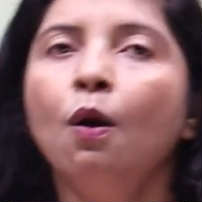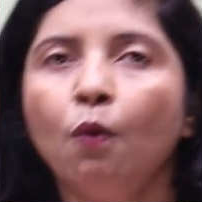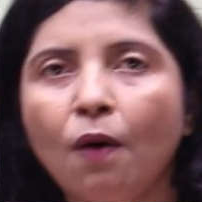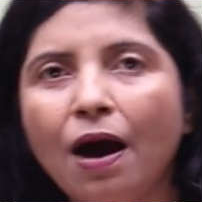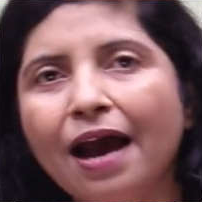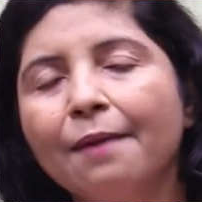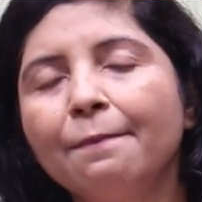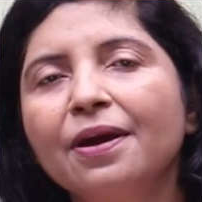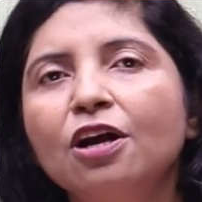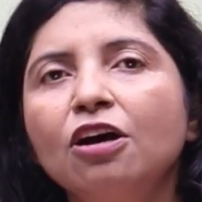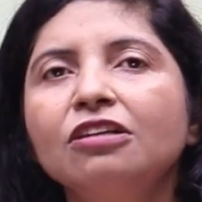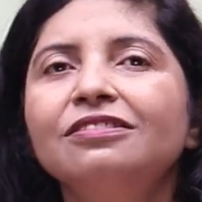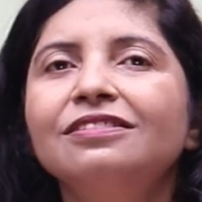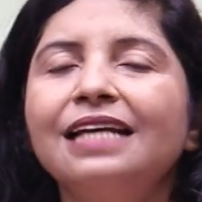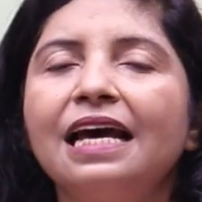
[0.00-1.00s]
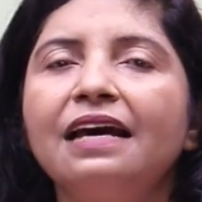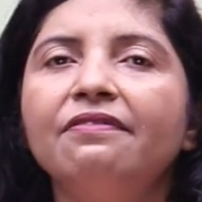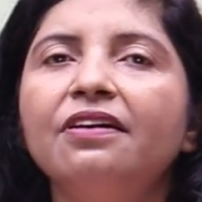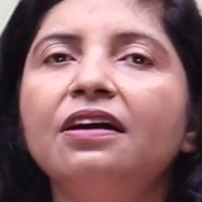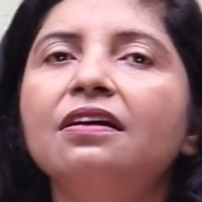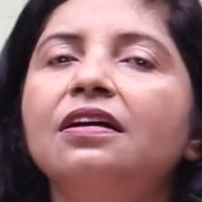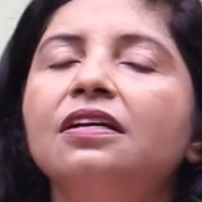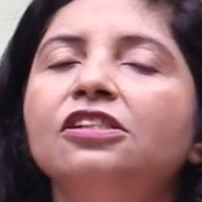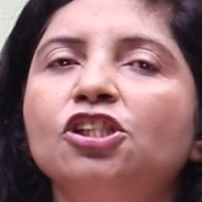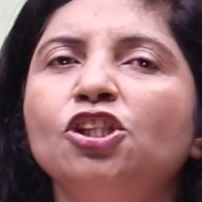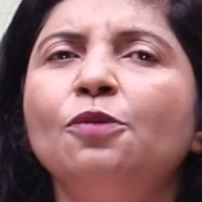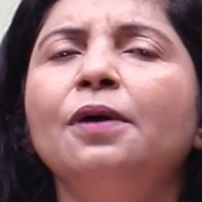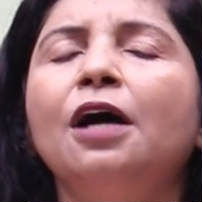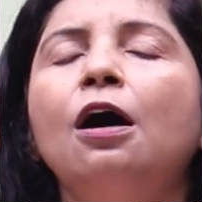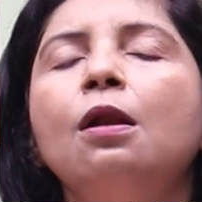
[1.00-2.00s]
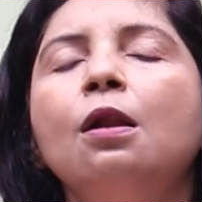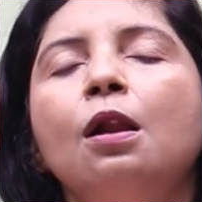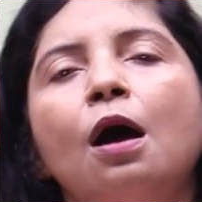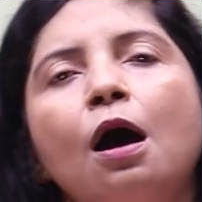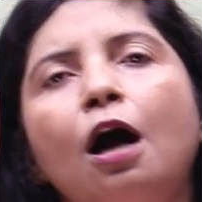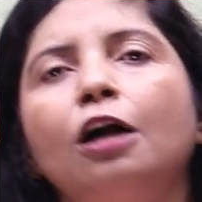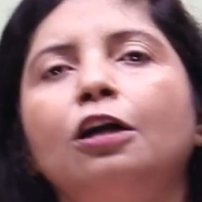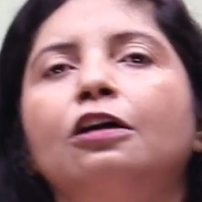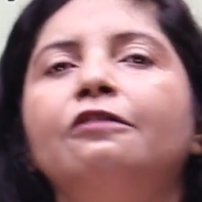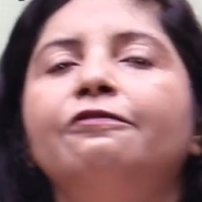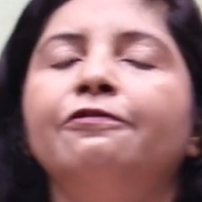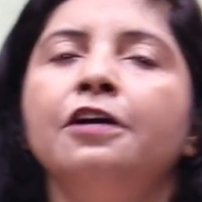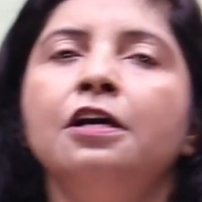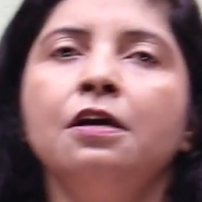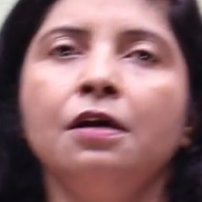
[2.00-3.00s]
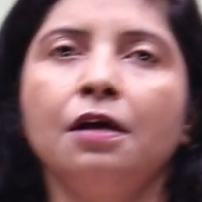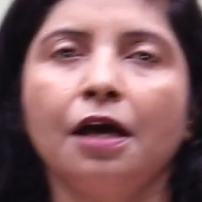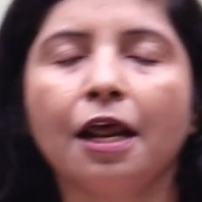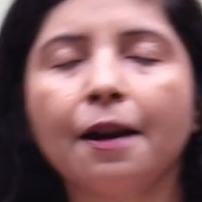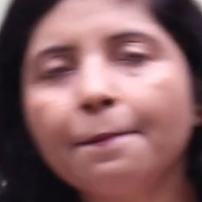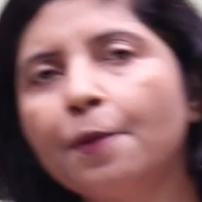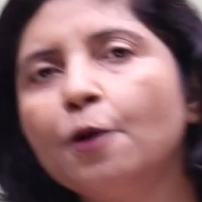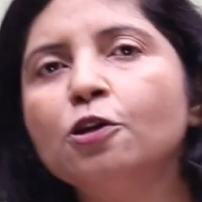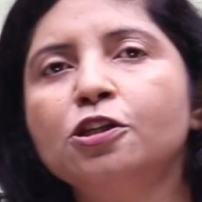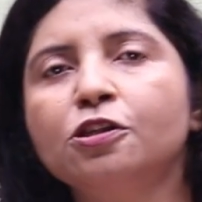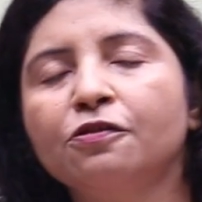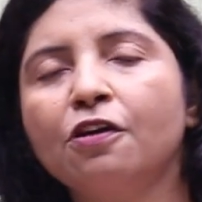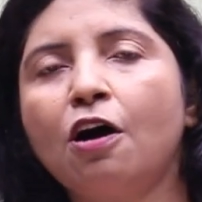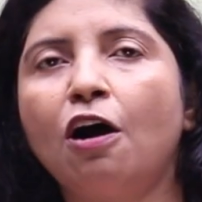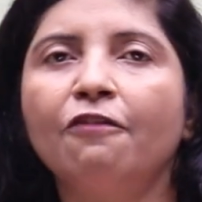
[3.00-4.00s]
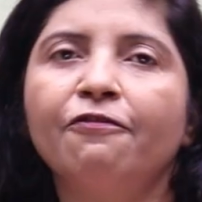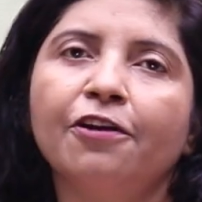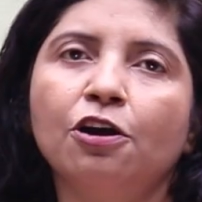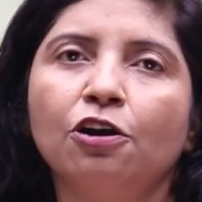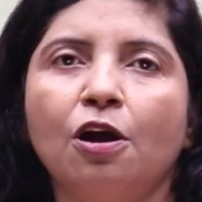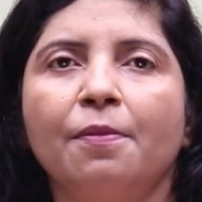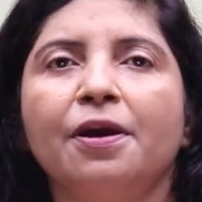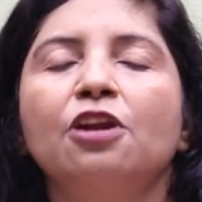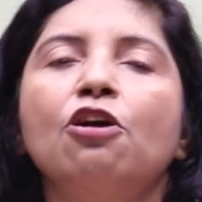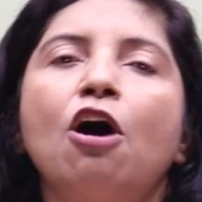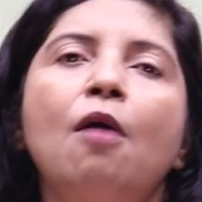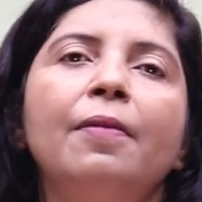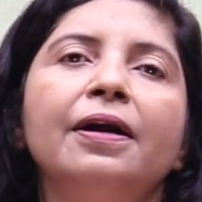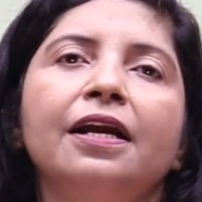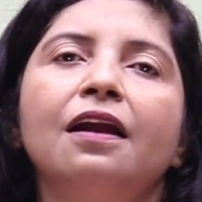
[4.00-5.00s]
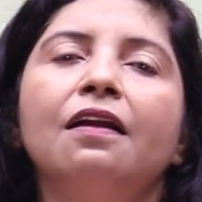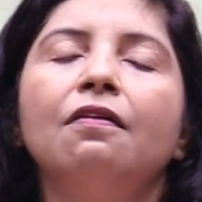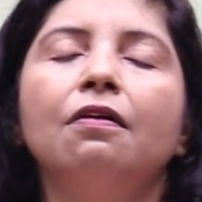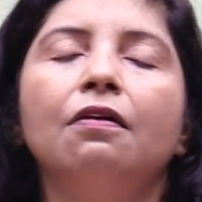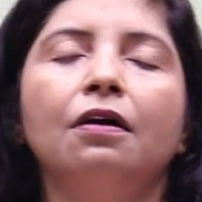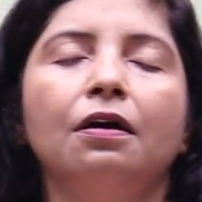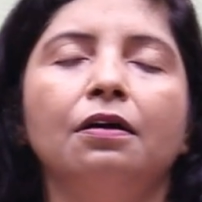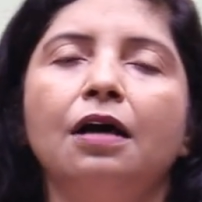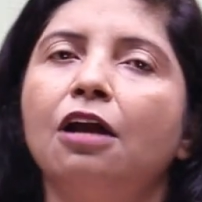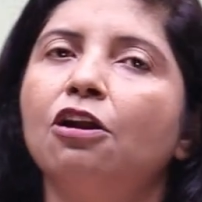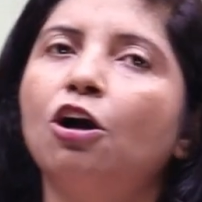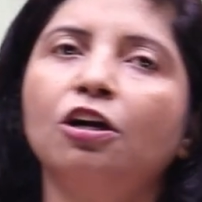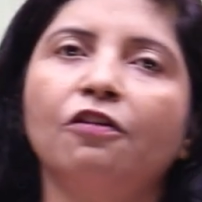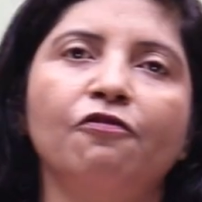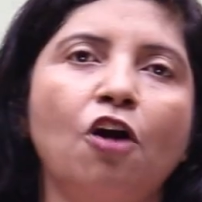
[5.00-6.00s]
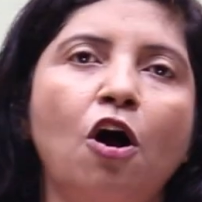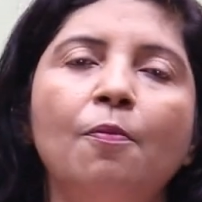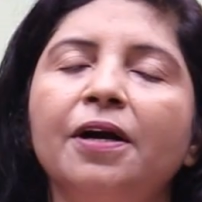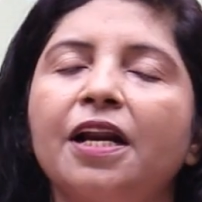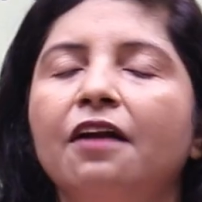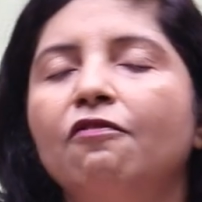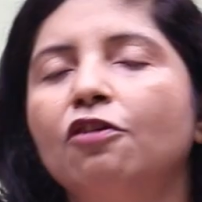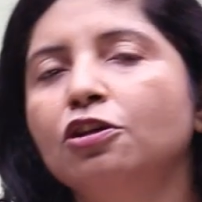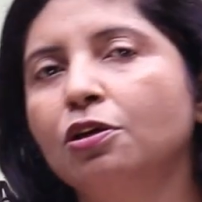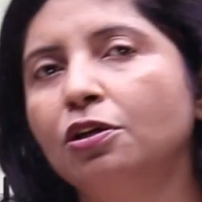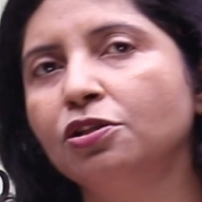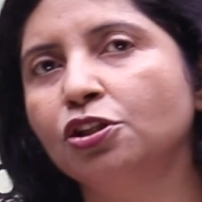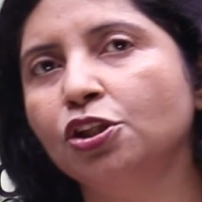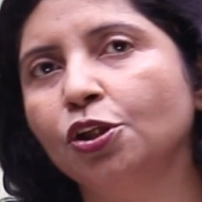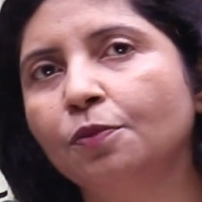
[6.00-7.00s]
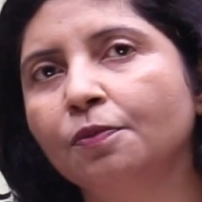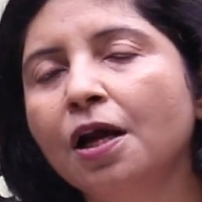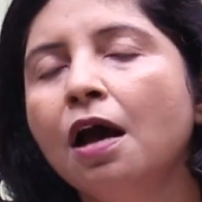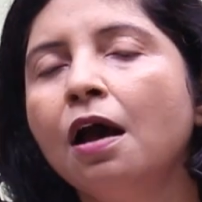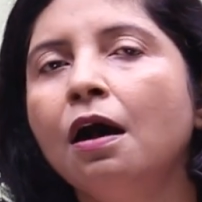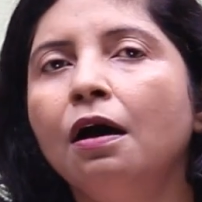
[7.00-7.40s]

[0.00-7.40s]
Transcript: Why? Because they were consuming a lot of inputs of economy, raw material, a lot of raw material was consumed,